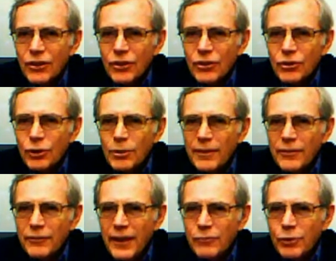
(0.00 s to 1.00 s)
Do you have a
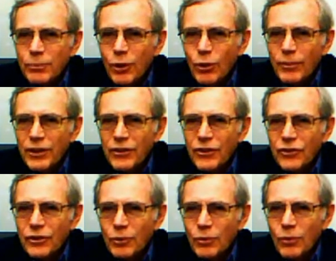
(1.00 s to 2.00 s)
favorite moment in the
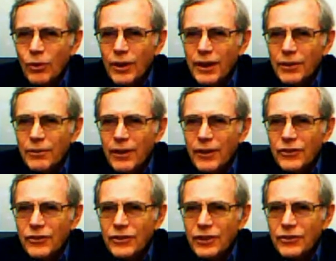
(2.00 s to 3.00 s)
Civil War era that
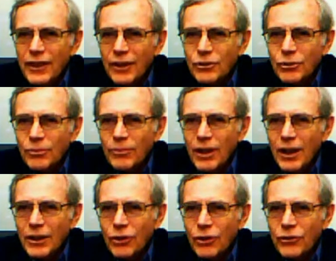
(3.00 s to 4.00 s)
sticks out in your
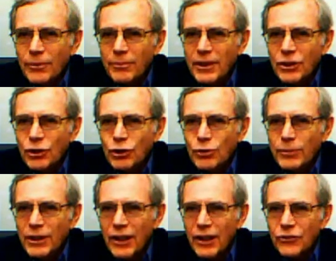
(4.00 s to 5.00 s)
mind, or something that
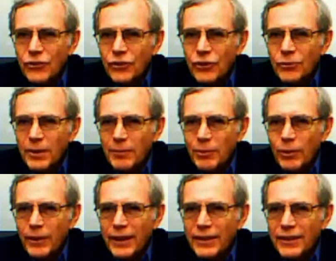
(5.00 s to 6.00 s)
humanizes these people,
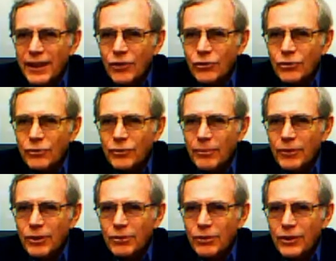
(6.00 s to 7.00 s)
or anything else you've come
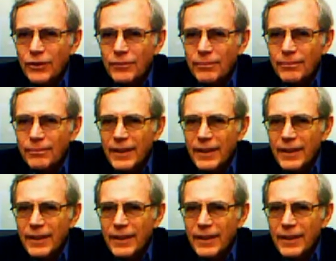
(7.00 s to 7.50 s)
across?